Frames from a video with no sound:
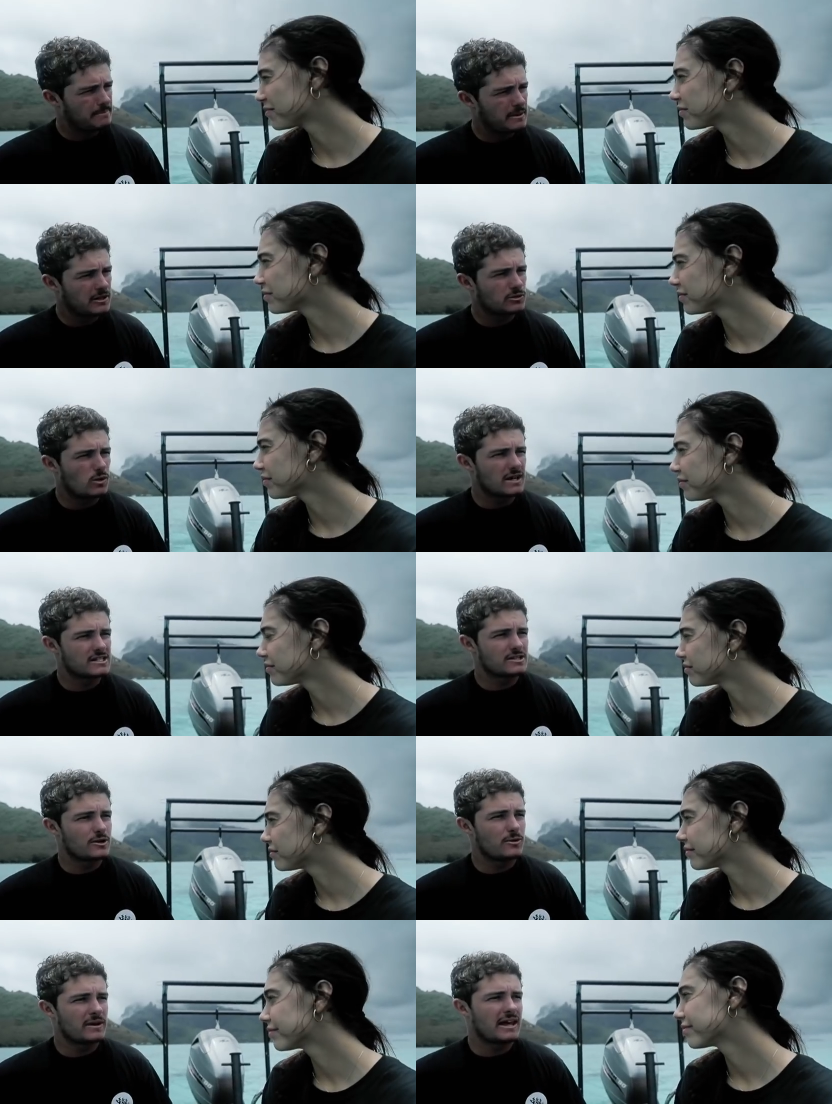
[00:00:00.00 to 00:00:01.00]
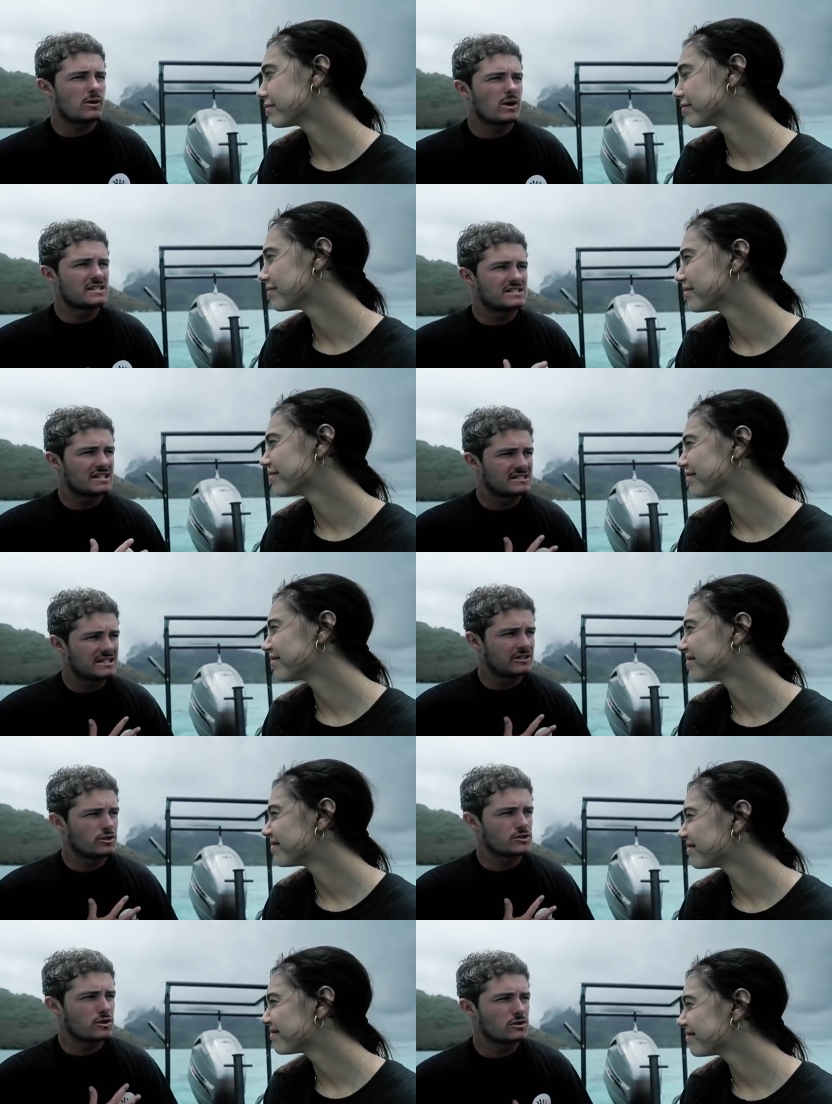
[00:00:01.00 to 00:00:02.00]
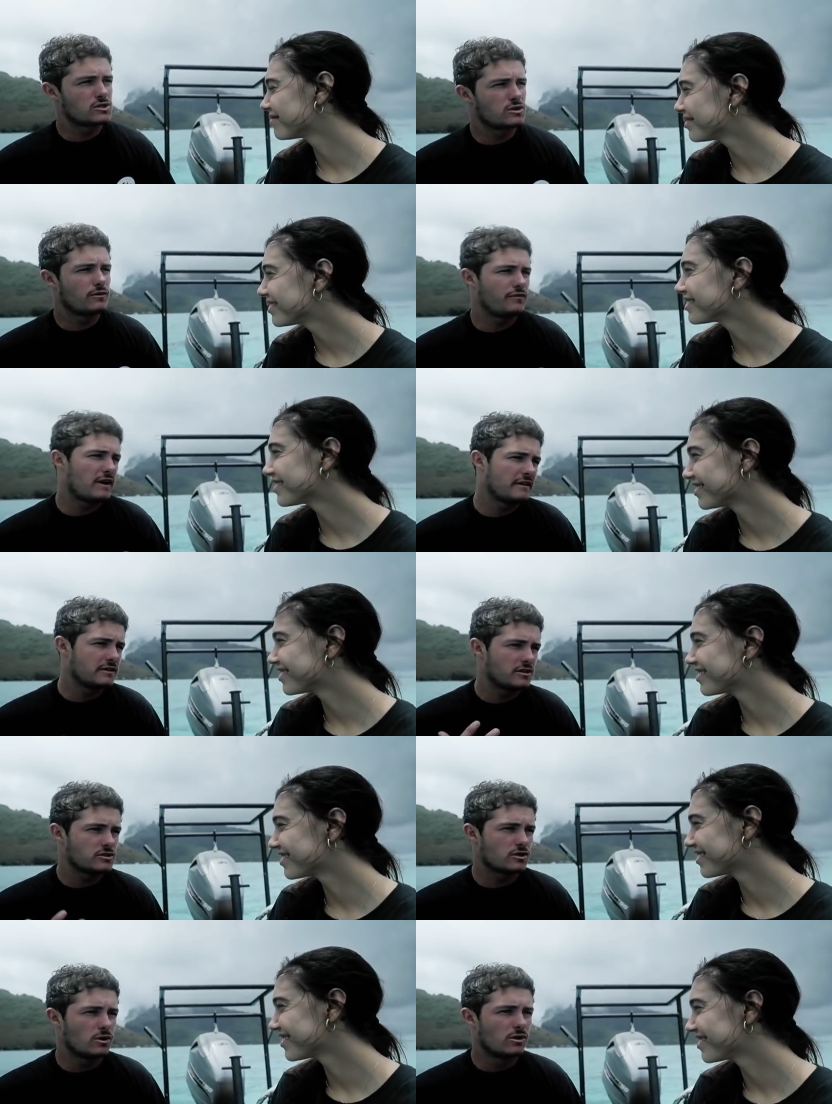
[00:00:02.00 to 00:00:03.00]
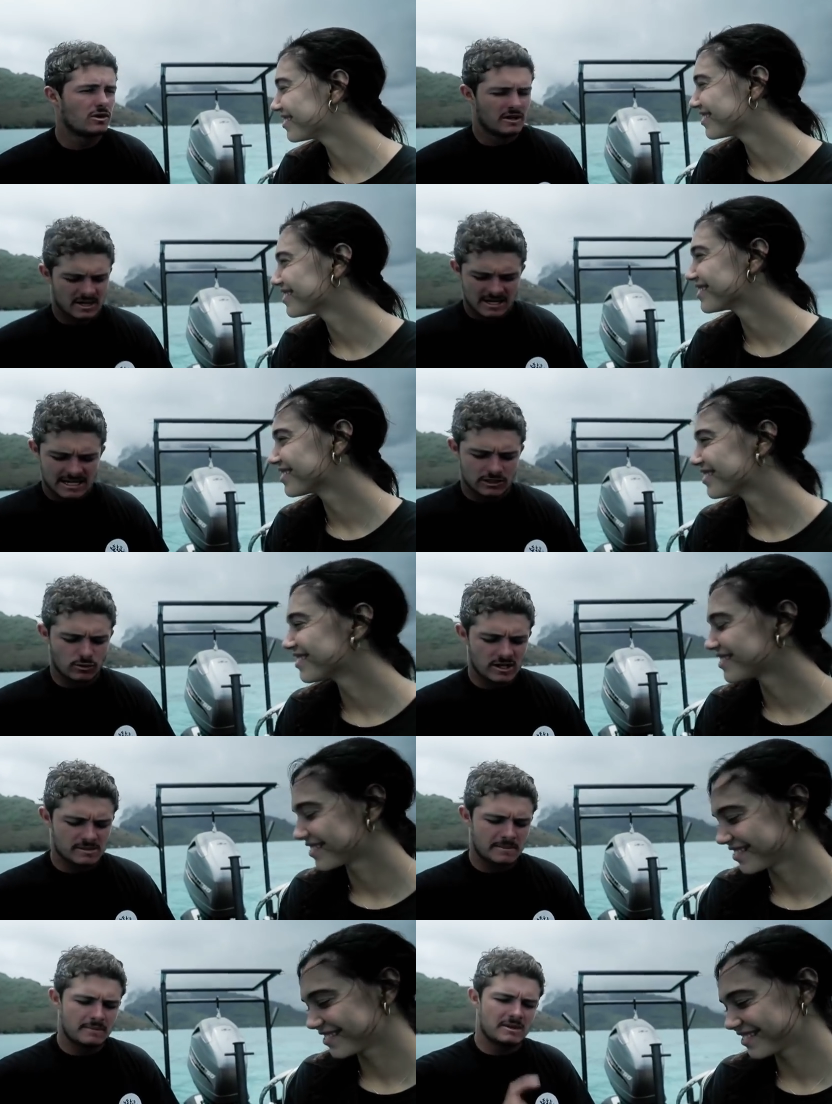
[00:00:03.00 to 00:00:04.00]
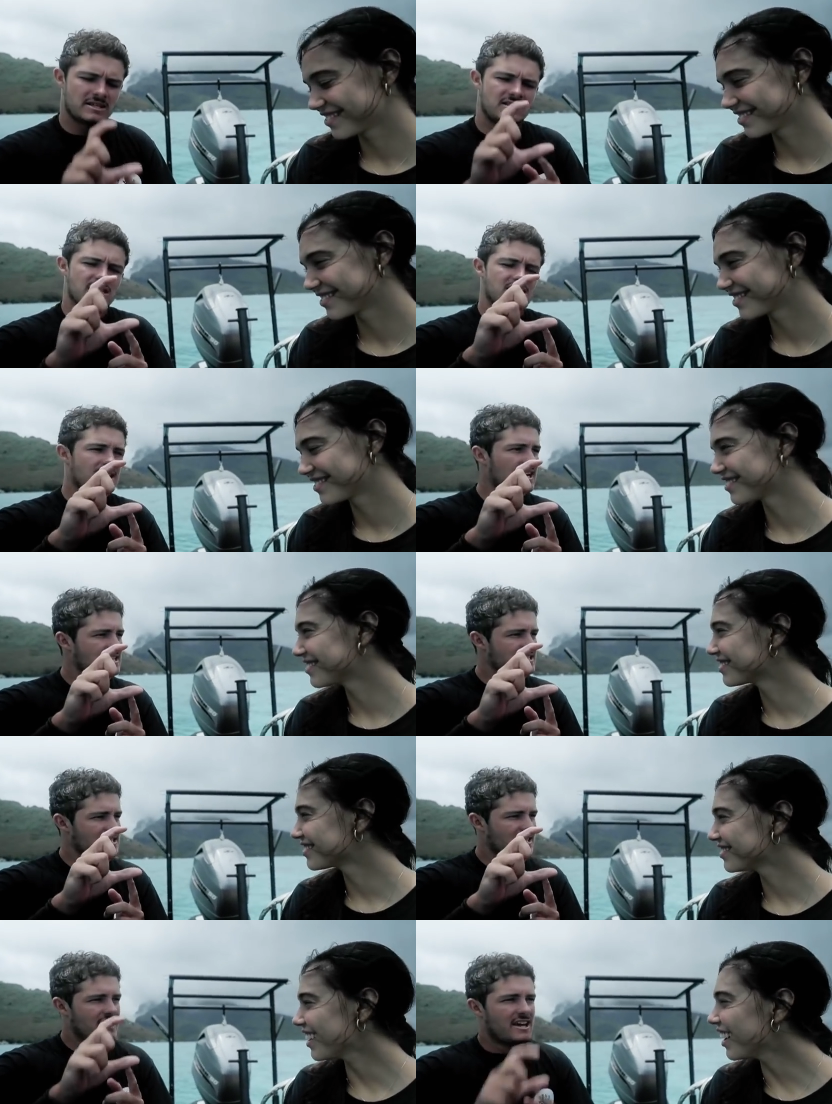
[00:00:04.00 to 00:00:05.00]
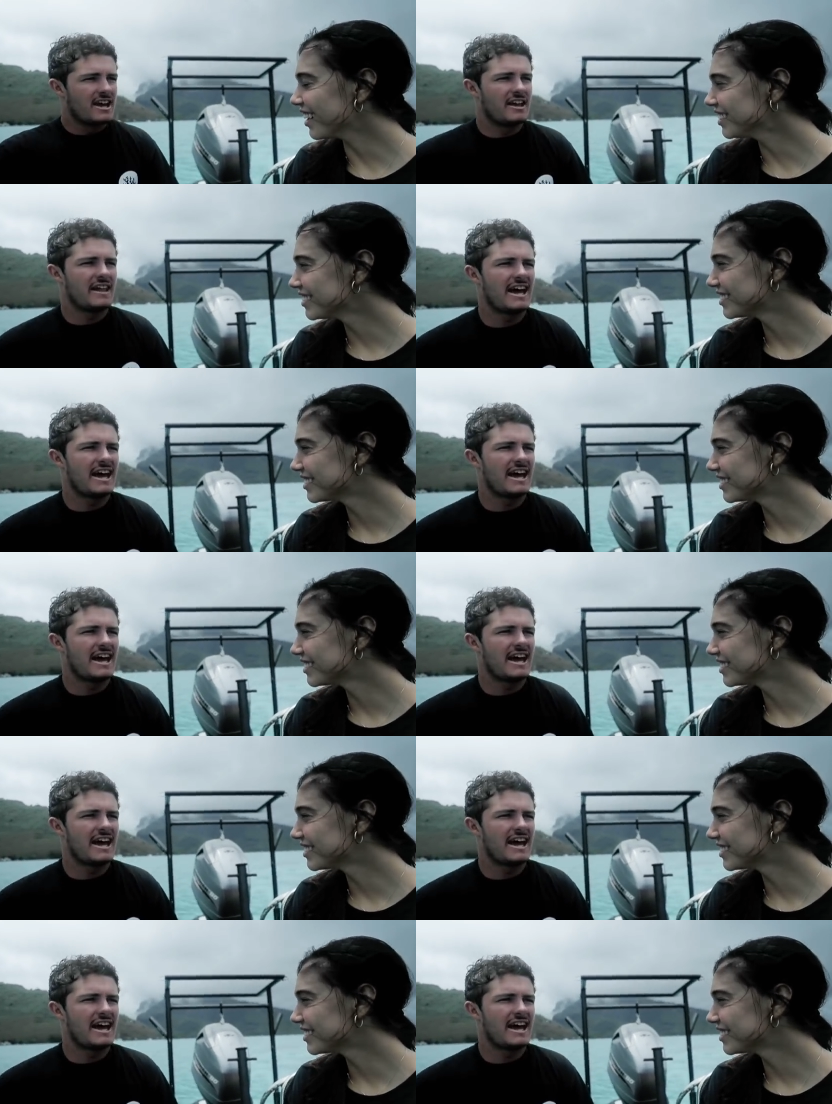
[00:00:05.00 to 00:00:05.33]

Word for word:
Speaker 1: planted was uh, when I was 16 years old, so five years ago it was maybe this size uh -huh.